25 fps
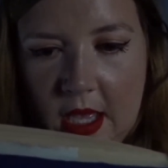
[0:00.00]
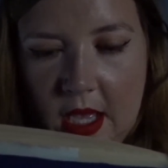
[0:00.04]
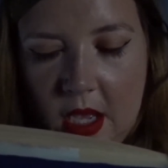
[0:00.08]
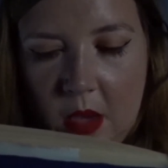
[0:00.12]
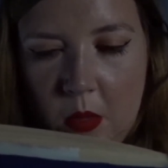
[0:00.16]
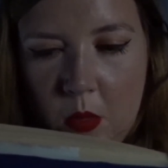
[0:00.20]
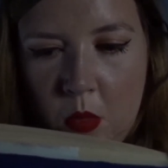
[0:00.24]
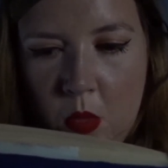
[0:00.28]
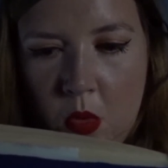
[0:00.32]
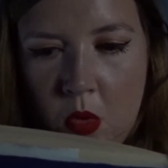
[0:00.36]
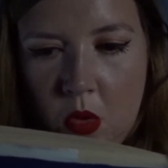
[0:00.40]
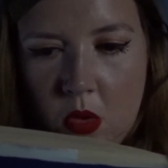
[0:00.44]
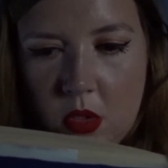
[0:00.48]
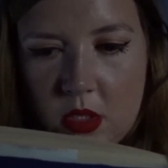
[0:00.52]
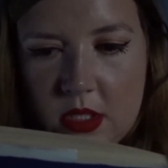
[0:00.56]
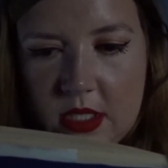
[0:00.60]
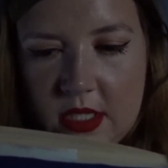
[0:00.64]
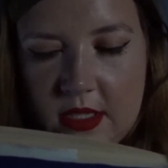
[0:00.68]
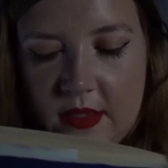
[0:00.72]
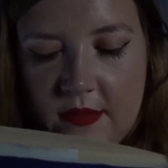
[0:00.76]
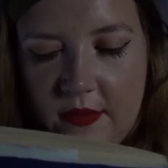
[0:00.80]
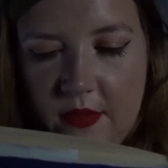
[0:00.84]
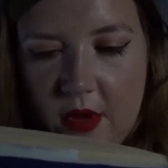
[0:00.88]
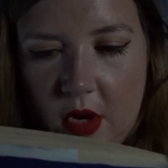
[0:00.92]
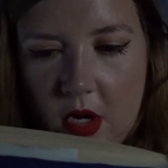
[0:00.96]
and walked to
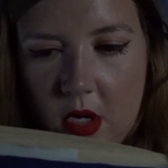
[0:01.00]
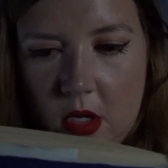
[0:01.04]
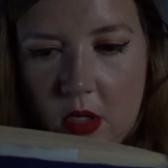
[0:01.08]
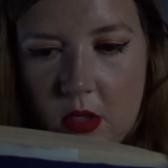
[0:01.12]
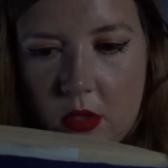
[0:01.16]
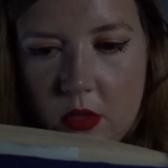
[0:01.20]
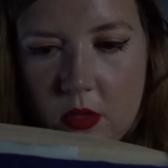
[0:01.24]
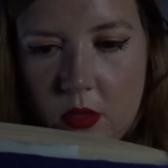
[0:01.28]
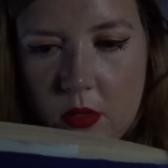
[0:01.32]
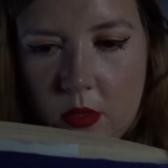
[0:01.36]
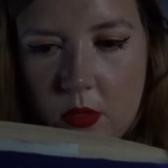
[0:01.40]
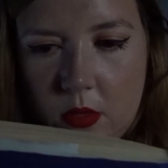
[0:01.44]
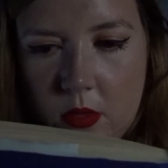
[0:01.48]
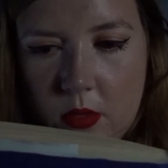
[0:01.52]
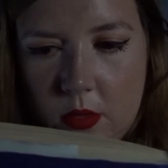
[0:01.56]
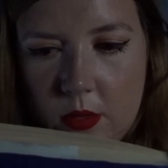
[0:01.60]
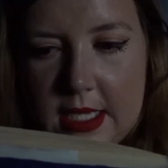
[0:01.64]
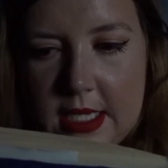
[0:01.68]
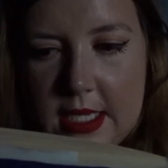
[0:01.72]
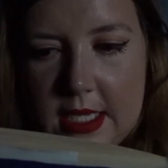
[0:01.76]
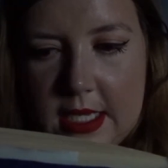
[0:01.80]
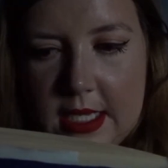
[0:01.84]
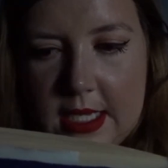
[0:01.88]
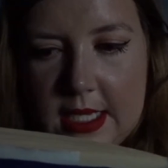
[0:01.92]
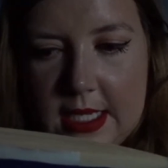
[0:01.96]
the front door.
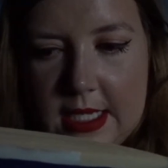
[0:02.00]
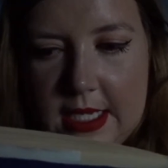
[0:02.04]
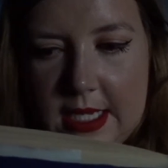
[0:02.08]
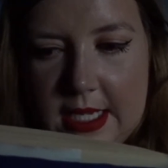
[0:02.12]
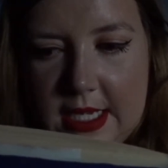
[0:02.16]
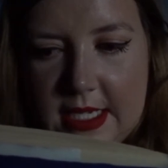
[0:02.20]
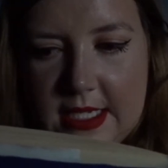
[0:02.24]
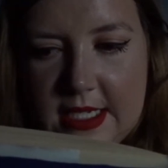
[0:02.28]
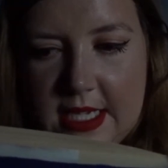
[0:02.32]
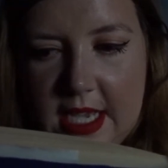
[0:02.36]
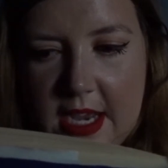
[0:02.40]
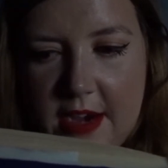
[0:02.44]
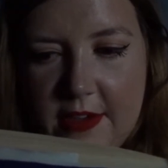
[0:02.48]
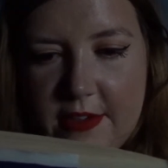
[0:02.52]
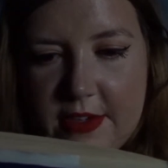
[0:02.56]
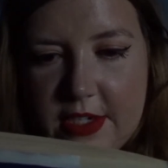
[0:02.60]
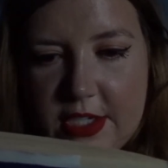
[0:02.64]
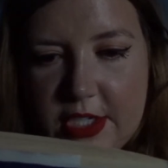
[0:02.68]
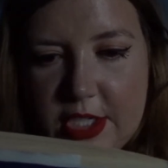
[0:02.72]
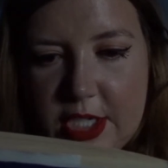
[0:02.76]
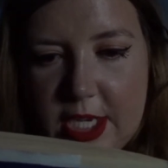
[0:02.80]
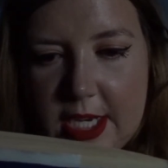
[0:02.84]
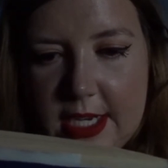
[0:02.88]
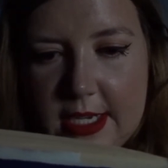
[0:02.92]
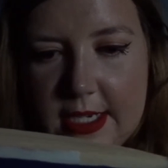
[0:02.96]
He laid Harry
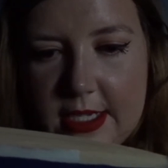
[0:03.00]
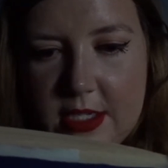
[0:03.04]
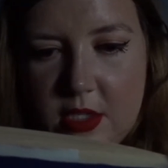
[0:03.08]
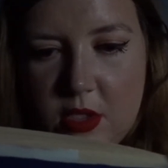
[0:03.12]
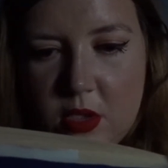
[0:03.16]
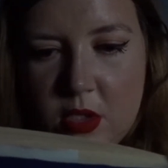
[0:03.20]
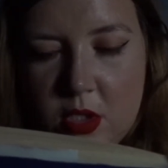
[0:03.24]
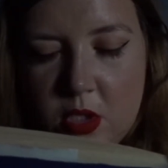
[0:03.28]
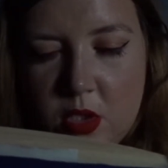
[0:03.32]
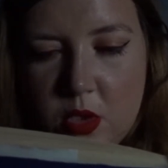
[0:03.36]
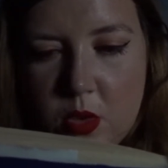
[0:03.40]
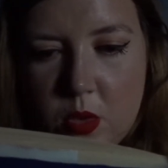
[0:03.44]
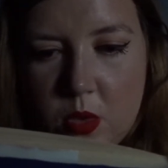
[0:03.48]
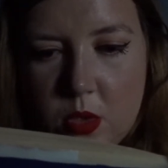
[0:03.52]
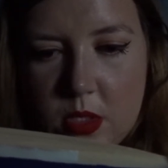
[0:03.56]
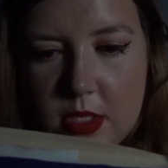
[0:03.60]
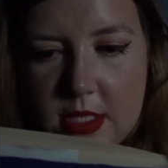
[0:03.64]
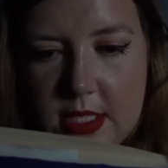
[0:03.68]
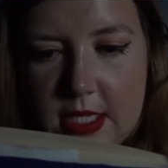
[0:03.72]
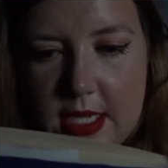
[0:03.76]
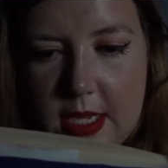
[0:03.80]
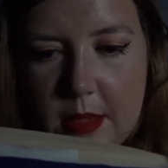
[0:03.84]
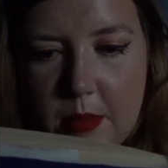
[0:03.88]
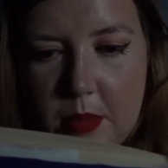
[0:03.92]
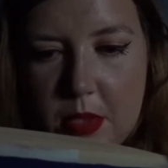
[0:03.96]
gently on the
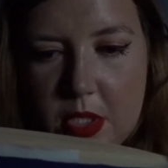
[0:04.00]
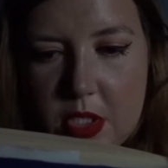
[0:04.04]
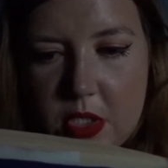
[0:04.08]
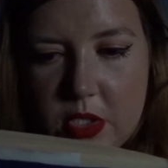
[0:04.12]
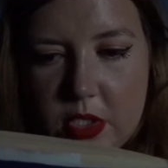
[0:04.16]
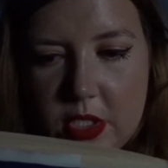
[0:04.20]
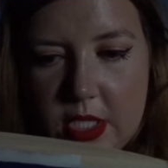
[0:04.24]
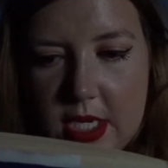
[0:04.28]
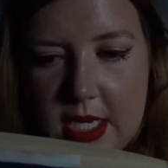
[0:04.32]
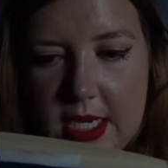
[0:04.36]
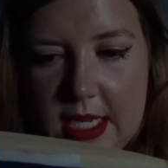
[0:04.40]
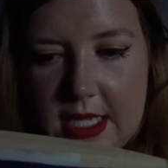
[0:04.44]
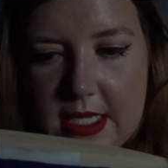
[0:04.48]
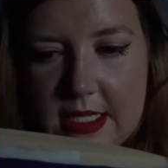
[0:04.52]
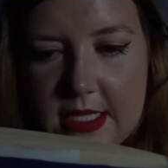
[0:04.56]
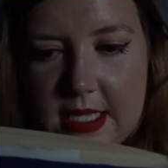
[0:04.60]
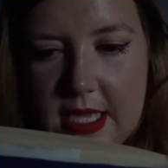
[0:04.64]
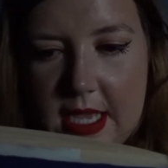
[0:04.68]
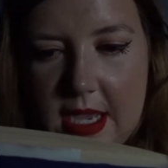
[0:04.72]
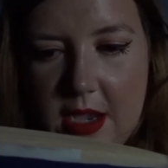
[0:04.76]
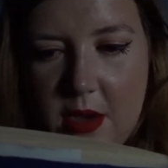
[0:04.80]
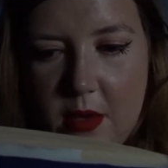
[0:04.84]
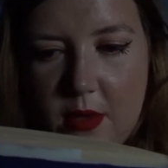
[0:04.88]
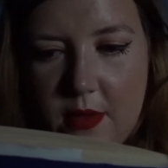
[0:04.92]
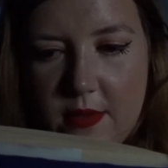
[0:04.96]
doorstep, took a letter
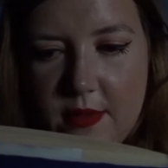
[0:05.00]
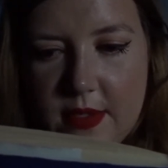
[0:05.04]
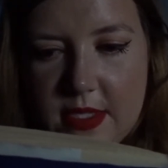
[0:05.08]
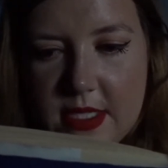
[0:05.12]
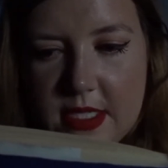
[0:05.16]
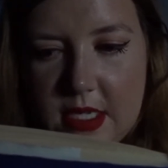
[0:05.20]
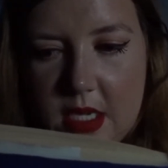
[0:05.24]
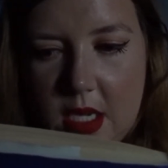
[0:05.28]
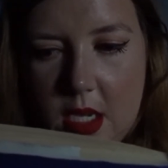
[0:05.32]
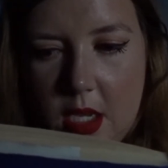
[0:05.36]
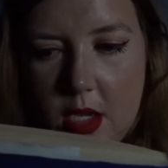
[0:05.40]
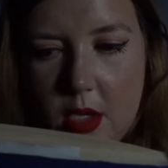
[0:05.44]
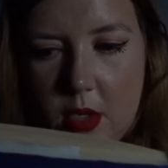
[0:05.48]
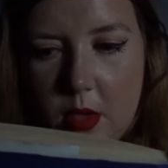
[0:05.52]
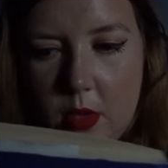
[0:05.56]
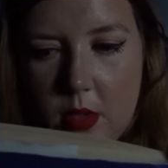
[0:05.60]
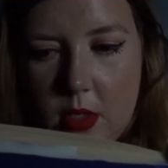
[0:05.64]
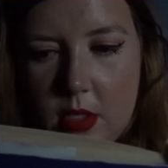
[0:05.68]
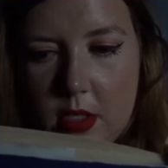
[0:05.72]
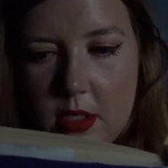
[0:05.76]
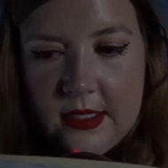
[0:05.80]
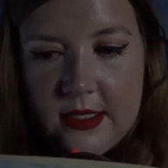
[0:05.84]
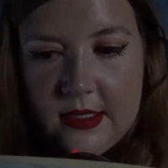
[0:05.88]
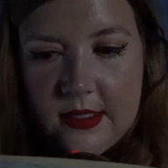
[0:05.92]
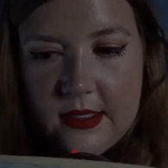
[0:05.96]
out of his cloak,
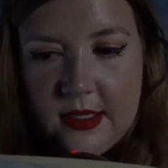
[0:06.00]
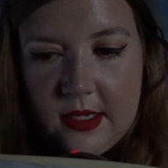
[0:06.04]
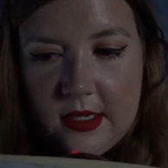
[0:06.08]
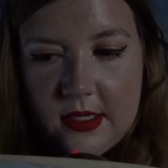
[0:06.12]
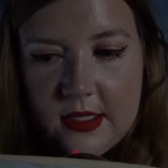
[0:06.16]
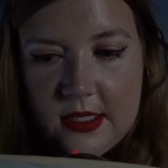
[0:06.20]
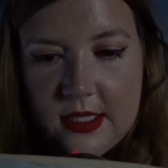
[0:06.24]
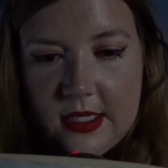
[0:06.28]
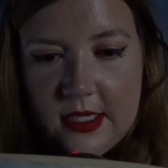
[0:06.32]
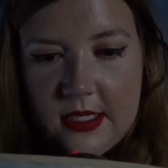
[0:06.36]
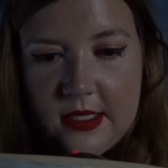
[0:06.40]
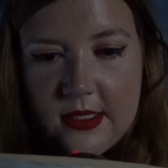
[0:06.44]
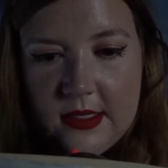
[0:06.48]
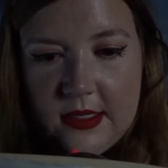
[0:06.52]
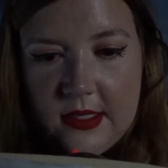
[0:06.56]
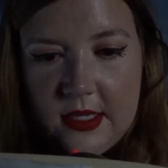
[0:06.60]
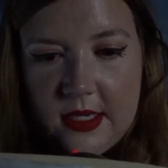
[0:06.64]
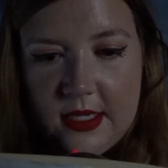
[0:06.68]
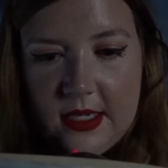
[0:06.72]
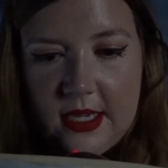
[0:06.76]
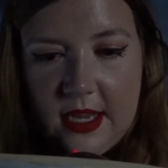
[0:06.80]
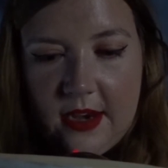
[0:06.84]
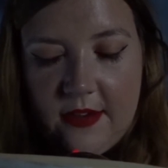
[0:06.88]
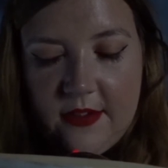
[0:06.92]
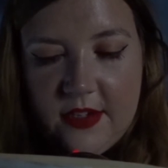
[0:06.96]
tucked it
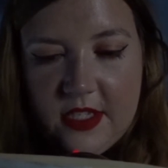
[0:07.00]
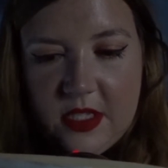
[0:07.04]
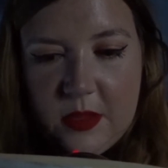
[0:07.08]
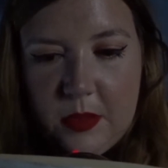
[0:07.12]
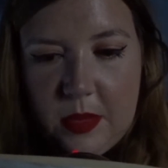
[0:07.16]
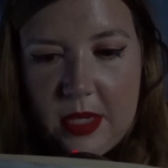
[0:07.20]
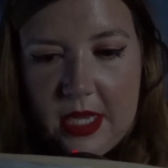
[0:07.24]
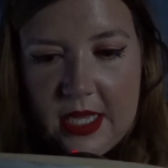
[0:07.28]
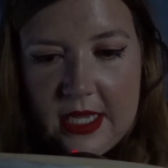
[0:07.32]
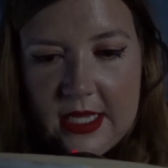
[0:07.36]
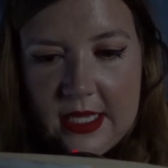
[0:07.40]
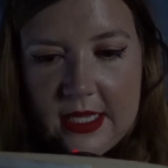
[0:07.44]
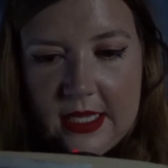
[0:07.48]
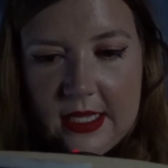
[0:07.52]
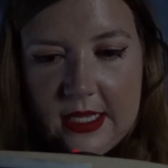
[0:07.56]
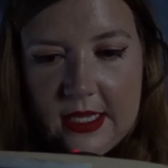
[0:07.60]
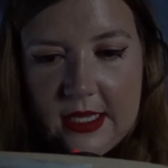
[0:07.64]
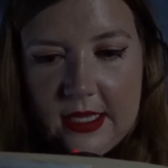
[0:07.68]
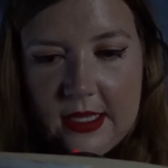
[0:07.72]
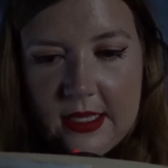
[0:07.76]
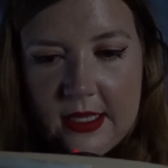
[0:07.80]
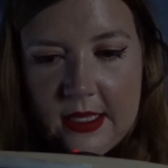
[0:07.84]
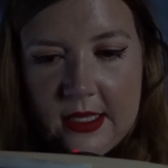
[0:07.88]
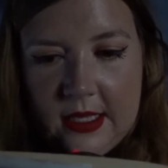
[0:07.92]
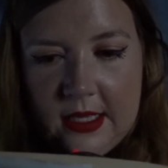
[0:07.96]
inside Harry's blanket,
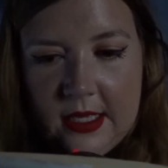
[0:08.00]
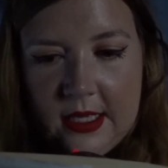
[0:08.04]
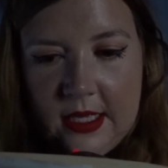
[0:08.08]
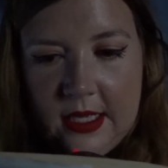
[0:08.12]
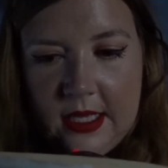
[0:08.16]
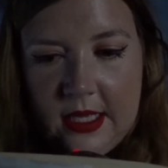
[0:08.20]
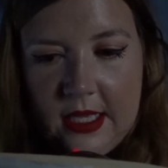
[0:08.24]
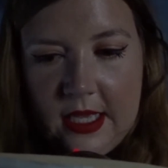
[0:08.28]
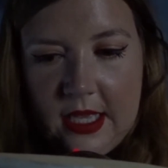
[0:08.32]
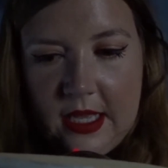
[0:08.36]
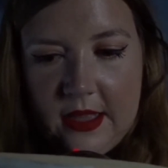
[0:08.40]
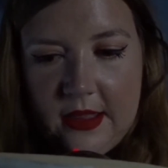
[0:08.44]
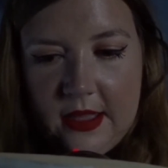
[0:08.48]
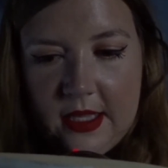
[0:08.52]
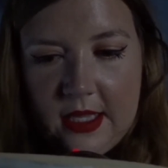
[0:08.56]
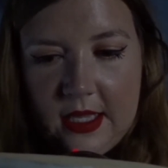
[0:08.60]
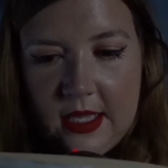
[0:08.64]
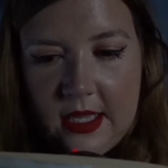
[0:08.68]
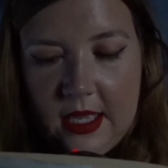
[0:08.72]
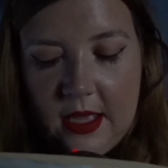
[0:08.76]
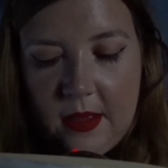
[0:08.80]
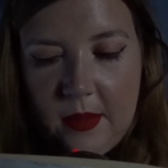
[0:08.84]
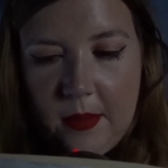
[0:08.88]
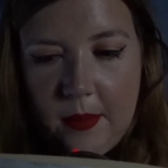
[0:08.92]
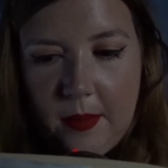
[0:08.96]
and then
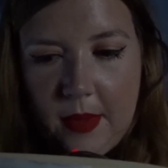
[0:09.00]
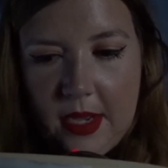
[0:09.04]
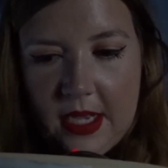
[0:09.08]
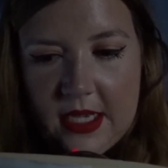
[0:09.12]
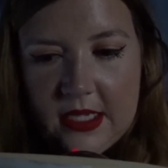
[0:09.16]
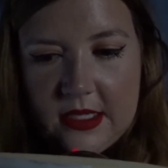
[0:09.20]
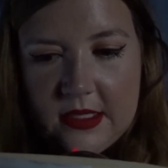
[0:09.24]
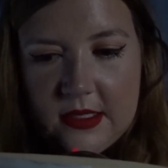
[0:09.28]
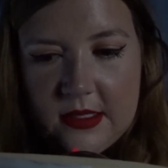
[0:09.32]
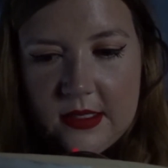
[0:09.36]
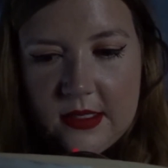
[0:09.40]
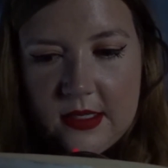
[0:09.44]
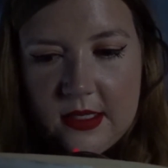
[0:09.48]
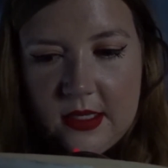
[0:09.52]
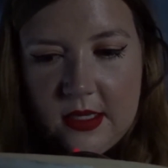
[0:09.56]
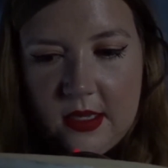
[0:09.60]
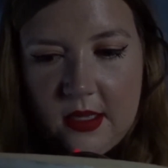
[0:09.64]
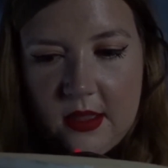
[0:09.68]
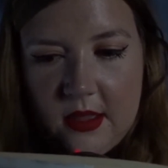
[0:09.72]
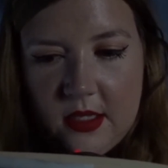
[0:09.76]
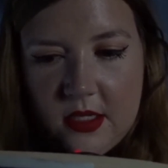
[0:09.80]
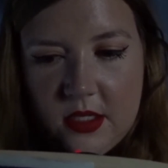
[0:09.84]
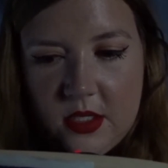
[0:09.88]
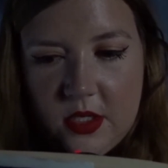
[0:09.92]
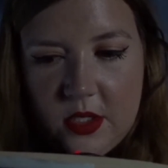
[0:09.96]
came back to the
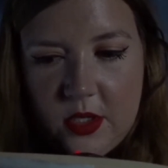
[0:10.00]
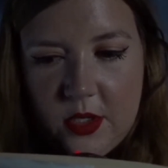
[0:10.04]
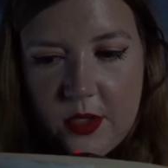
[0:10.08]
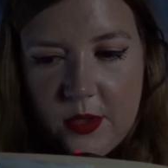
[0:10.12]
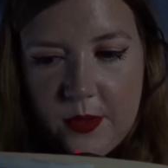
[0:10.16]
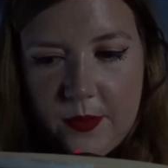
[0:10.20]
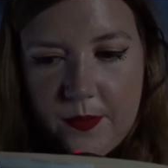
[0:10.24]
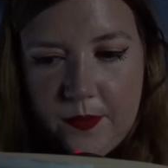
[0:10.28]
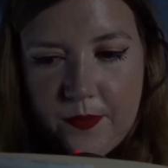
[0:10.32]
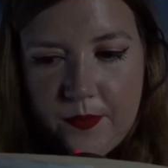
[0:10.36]
other two.